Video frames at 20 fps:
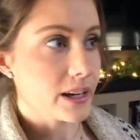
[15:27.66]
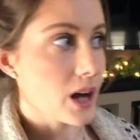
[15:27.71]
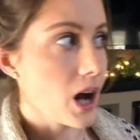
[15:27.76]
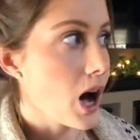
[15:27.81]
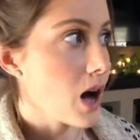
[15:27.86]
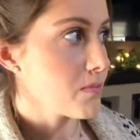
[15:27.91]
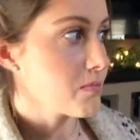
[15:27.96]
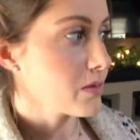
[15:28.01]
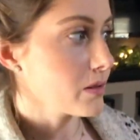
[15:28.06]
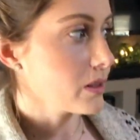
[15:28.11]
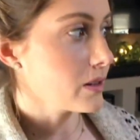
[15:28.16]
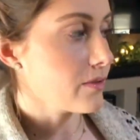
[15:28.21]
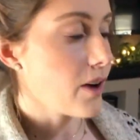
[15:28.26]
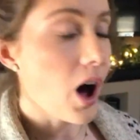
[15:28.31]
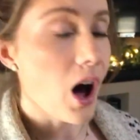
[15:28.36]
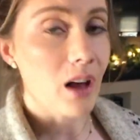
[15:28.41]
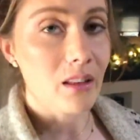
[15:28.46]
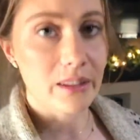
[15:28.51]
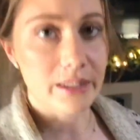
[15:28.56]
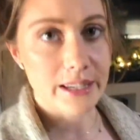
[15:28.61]
couple of
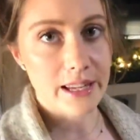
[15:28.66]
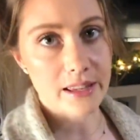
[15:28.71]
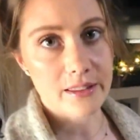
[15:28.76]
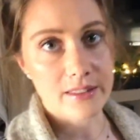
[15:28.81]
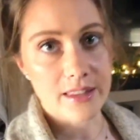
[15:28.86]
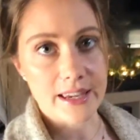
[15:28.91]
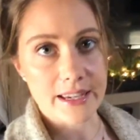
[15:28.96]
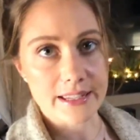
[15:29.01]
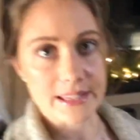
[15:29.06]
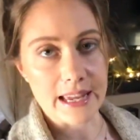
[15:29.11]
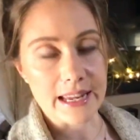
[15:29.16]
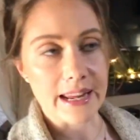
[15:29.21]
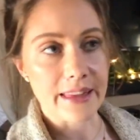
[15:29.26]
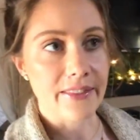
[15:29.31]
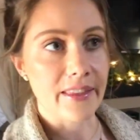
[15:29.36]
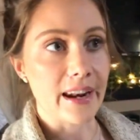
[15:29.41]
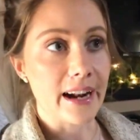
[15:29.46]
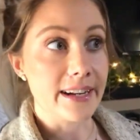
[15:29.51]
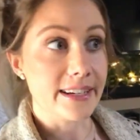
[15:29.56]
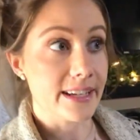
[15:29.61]
holiday things in it
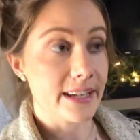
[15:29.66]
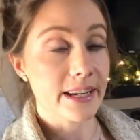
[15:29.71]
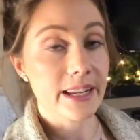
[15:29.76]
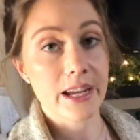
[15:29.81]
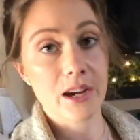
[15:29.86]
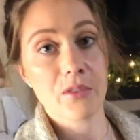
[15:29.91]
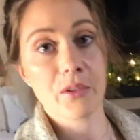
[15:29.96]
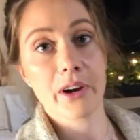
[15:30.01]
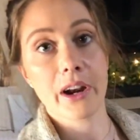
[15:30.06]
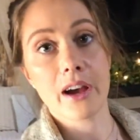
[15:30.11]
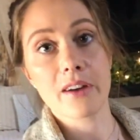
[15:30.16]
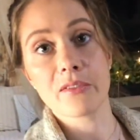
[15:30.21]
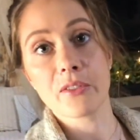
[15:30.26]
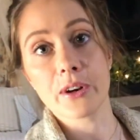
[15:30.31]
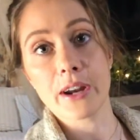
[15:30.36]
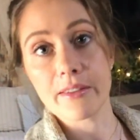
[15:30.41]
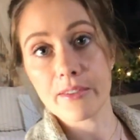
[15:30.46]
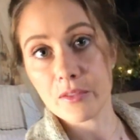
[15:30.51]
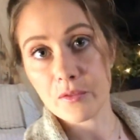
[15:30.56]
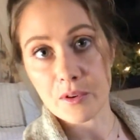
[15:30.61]
that I didn't get rid of
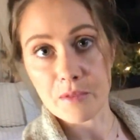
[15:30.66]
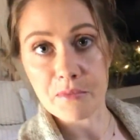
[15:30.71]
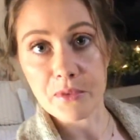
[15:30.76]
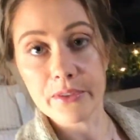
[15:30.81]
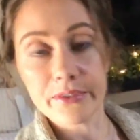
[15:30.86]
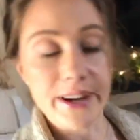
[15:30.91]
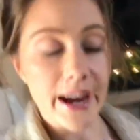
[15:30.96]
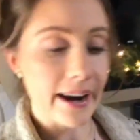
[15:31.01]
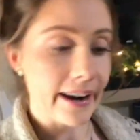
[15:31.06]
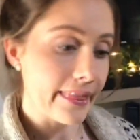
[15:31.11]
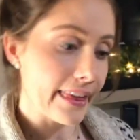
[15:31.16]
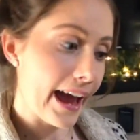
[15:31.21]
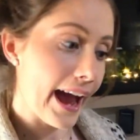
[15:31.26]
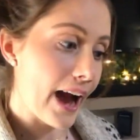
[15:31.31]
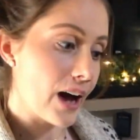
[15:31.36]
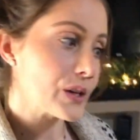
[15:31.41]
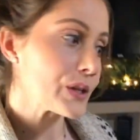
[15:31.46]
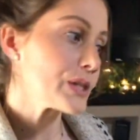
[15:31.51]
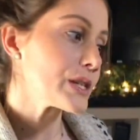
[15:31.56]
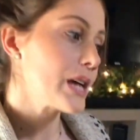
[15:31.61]
whenever we moved out of the
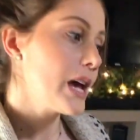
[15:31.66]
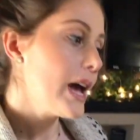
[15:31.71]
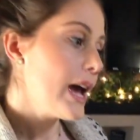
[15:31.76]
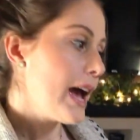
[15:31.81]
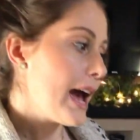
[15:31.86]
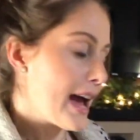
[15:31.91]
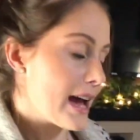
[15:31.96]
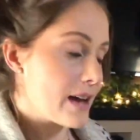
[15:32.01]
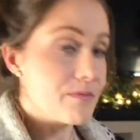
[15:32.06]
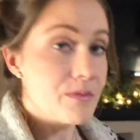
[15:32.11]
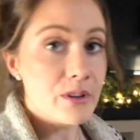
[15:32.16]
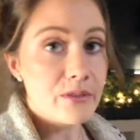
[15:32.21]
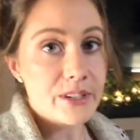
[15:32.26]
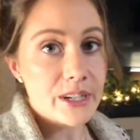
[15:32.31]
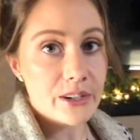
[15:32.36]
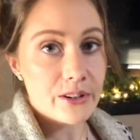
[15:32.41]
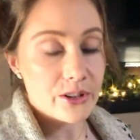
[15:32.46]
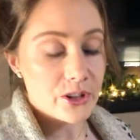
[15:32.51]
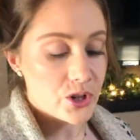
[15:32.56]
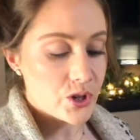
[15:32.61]
house and moved
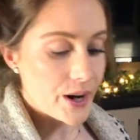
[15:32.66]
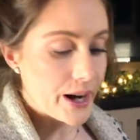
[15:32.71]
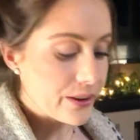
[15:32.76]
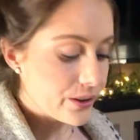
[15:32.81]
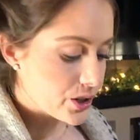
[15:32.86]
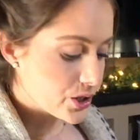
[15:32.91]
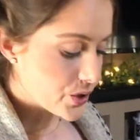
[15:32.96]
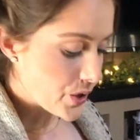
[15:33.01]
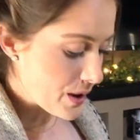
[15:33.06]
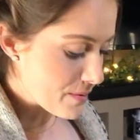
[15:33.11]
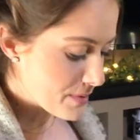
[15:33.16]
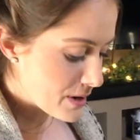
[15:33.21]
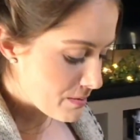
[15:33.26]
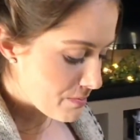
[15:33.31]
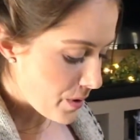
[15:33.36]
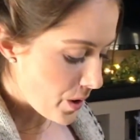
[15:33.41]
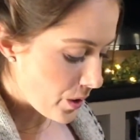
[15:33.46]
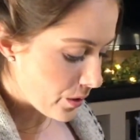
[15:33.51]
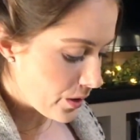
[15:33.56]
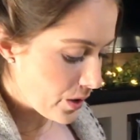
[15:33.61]
into the trailer. So I'm going to
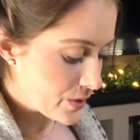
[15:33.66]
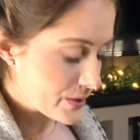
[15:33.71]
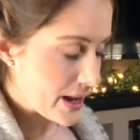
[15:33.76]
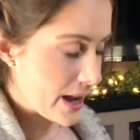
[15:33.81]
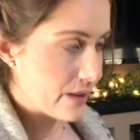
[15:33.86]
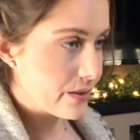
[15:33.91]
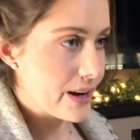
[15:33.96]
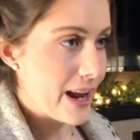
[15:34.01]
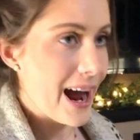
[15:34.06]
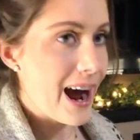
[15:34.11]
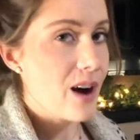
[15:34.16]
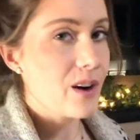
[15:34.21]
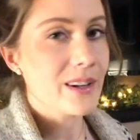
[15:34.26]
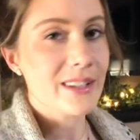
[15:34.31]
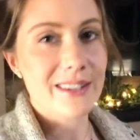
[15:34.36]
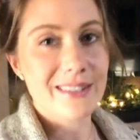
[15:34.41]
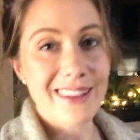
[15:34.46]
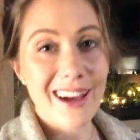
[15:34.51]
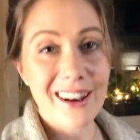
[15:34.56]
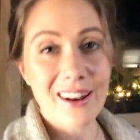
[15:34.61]
pull those out now.
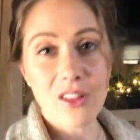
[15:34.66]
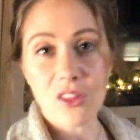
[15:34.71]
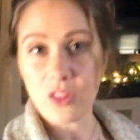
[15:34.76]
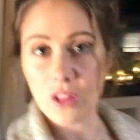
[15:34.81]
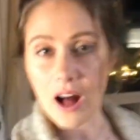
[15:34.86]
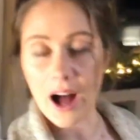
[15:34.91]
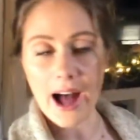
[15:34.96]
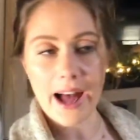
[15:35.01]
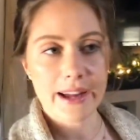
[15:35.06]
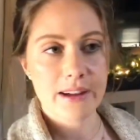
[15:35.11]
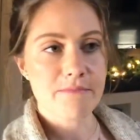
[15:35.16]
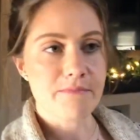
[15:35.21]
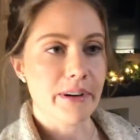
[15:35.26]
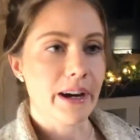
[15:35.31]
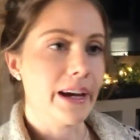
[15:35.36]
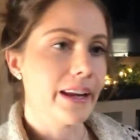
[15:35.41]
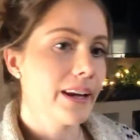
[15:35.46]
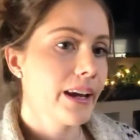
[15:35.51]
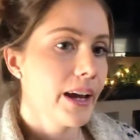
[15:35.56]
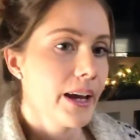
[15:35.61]
It's not a lot,
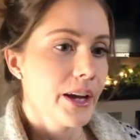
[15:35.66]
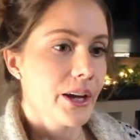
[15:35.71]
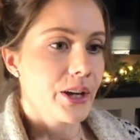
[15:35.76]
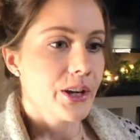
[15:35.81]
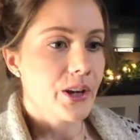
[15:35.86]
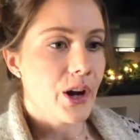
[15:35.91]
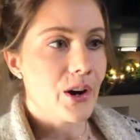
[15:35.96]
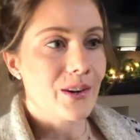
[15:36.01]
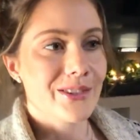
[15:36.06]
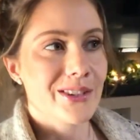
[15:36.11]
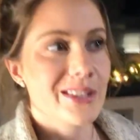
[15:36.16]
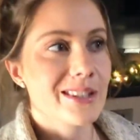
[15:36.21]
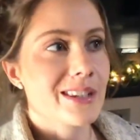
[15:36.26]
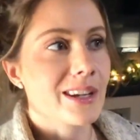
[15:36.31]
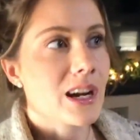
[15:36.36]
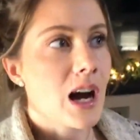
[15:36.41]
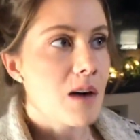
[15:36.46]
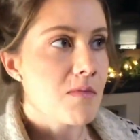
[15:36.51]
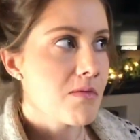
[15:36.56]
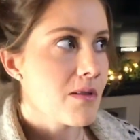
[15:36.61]
but you know, it's just
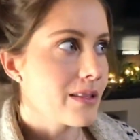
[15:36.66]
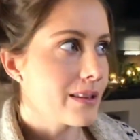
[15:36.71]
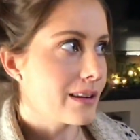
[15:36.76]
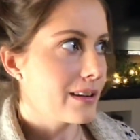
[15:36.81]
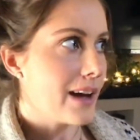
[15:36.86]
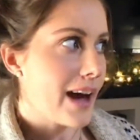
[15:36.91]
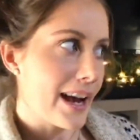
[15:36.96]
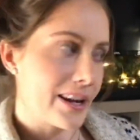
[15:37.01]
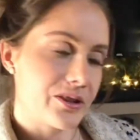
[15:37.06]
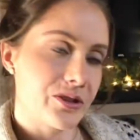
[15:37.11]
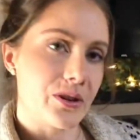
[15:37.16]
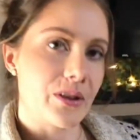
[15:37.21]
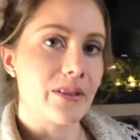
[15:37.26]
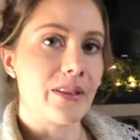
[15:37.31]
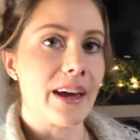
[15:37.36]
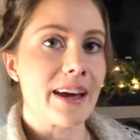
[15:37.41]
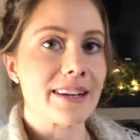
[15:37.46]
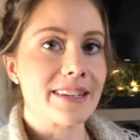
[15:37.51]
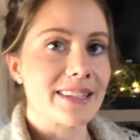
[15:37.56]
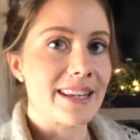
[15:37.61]
a couple little extra
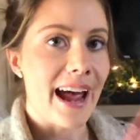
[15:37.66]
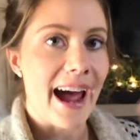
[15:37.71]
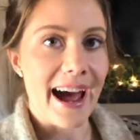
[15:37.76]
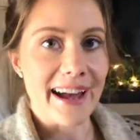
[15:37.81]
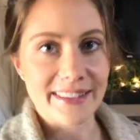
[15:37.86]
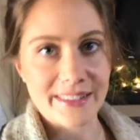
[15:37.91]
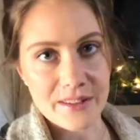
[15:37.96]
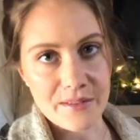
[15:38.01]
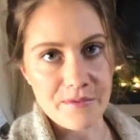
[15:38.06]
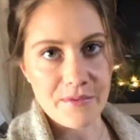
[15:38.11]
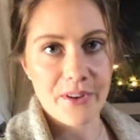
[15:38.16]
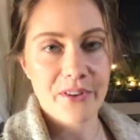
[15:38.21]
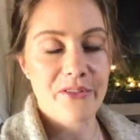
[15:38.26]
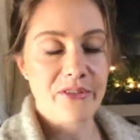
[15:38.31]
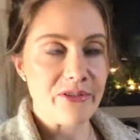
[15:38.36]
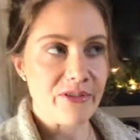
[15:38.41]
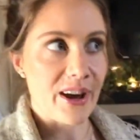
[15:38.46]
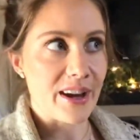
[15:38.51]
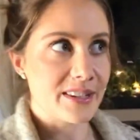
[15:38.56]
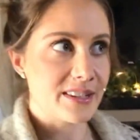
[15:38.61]
things to add some
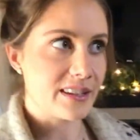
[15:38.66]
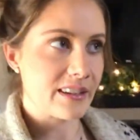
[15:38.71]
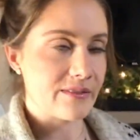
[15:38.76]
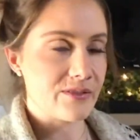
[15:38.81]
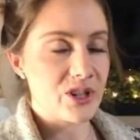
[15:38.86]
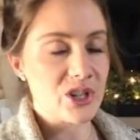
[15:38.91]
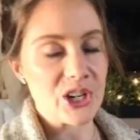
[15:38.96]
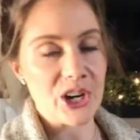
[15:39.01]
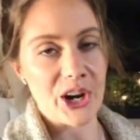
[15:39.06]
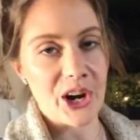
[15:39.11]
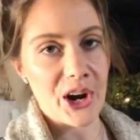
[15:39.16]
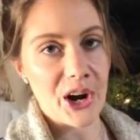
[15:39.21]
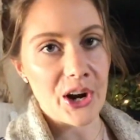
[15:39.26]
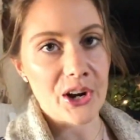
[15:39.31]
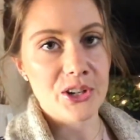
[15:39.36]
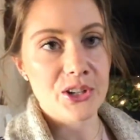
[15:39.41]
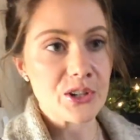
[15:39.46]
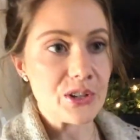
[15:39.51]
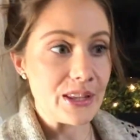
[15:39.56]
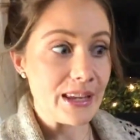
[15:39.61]
festive
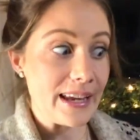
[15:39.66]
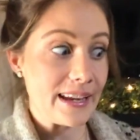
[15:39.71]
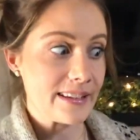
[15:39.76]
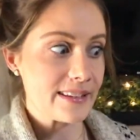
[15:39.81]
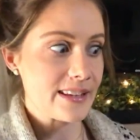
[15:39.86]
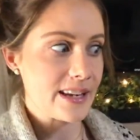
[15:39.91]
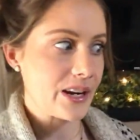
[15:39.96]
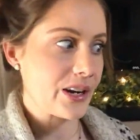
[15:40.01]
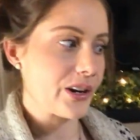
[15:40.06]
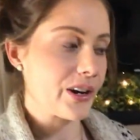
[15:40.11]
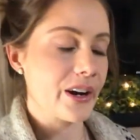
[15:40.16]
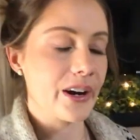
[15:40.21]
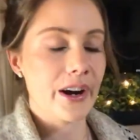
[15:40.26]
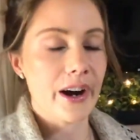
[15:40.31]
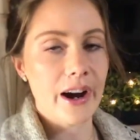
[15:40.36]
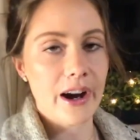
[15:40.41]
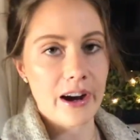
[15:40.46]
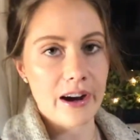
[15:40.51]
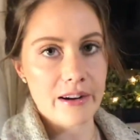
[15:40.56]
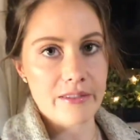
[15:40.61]
cheer to the interior
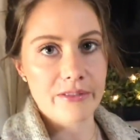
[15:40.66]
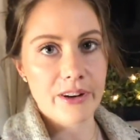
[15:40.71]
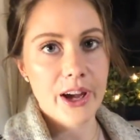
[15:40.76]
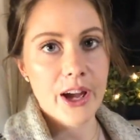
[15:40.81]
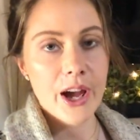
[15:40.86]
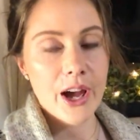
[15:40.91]
of